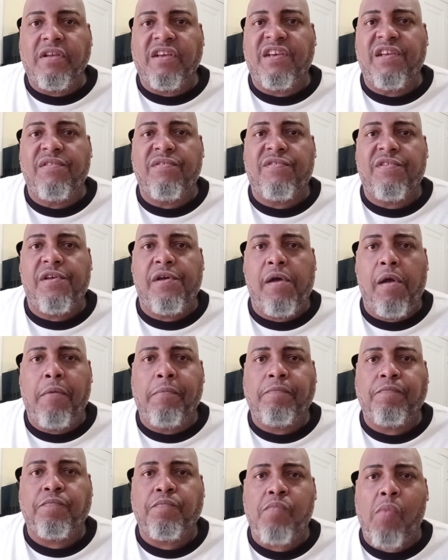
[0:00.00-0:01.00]

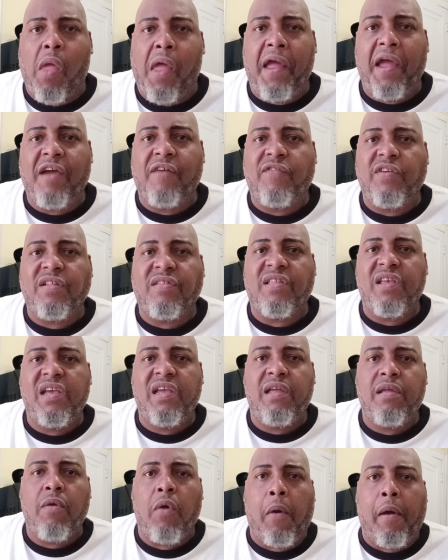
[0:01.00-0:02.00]
into
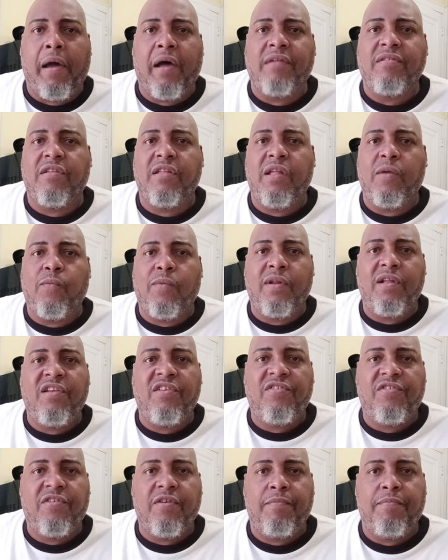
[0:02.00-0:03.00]
everything other than what
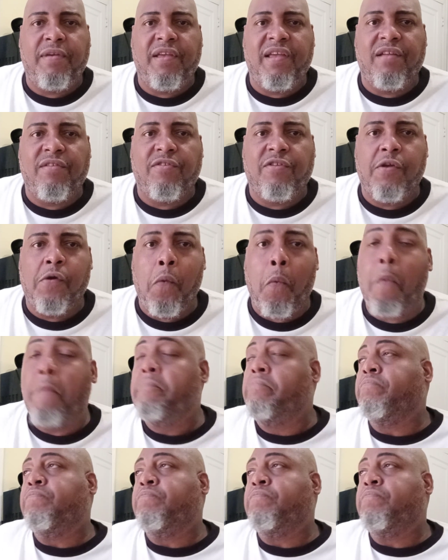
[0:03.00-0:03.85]
he should be into.